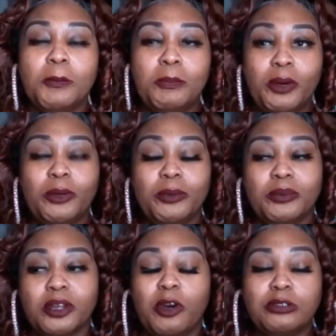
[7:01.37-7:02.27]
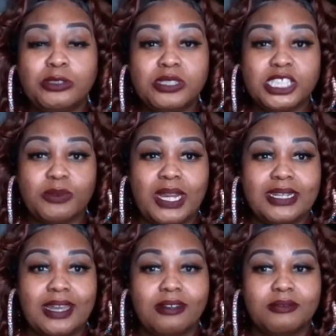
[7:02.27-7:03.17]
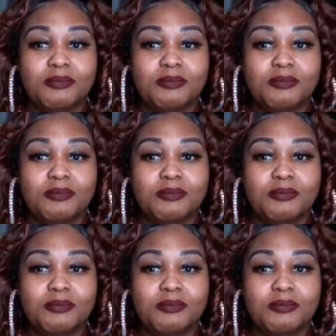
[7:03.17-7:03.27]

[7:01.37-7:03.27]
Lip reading: boom, go do this right now.